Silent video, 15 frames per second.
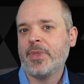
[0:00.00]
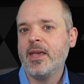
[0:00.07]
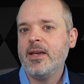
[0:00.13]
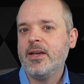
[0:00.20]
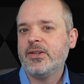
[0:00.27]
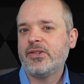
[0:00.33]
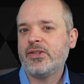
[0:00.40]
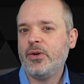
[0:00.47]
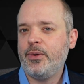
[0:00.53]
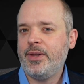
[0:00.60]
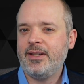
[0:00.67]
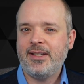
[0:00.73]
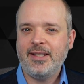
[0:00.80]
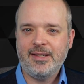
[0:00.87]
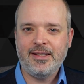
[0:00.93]
So
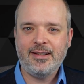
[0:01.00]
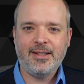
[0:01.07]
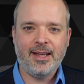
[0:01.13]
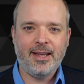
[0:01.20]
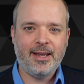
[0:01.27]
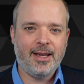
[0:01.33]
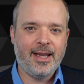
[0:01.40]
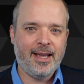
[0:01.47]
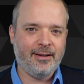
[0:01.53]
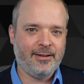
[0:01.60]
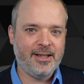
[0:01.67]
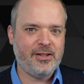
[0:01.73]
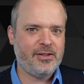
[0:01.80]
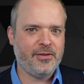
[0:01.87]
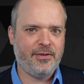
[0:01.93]
this isn't a
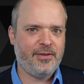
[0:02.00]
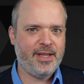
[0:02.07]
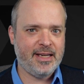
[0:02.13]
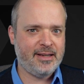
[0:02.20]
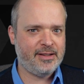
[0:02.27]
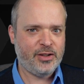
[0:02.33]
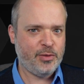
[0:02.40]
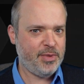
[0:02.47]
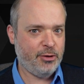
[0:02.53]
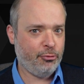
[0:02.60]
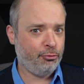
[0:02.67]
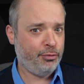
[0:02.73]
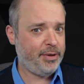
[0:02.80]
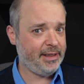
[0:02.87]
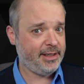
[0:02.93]
list of things to be
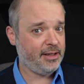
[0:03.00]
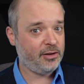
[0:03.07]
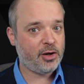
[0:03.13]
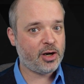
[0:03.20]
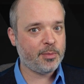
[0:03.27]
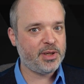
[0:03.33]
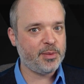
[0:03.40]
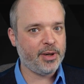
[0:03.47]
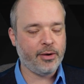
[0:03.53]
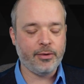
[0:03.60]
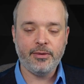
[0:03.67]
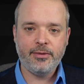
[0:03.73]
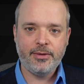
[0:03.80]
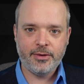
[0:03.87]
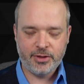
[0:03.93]
really alarmed about.
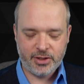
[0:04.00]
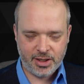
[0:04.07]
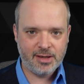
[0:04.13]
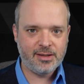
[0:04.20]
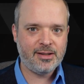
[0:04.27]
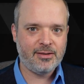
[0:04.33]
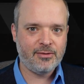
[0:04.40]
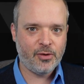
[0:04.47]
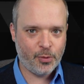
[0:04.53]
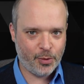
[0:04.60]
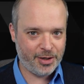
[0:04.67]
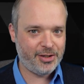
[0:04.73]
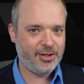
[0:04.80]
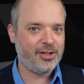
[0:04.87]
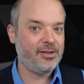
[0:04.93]
They're just
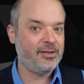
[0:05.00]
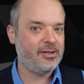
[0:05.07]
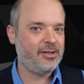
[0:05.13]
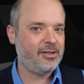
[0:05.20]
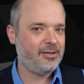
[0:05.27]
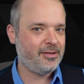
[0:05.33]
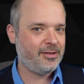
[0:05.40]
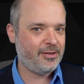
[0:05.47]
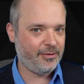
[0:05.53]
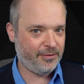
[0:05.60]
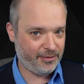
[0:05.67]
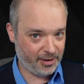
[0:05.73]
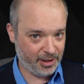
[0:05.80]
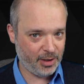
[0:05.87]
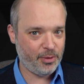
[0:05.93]
questions to
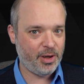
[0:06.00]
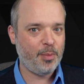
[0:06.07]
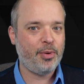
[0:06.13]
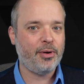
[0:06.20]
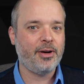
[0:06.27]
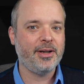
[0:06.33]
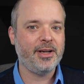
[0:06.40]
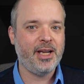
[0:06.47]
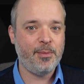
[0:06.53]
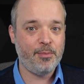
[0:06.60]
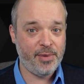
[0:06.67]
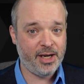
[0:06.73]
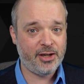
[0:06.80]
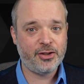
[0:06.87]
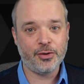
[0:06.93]
follow up on and
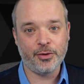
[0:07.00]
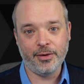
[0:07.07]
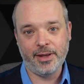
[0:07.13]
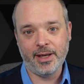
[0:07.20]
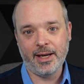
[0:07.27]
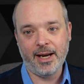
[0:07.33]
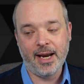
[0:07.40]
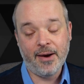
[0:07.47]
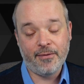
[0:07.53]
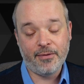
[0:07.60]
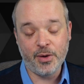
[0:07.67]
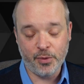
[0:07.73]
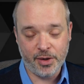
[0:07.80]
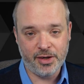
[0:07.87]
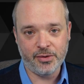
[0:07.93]
make sure that
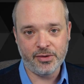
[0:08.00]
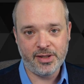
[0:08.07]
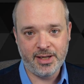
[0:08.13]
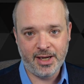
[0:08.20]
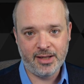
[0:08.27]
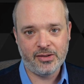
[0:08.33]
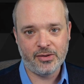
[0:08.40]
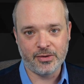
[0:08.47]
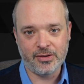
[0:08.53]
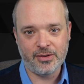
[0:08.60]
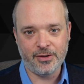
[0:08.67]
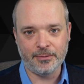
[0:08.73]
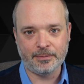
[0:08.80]
everyone knows the answers to.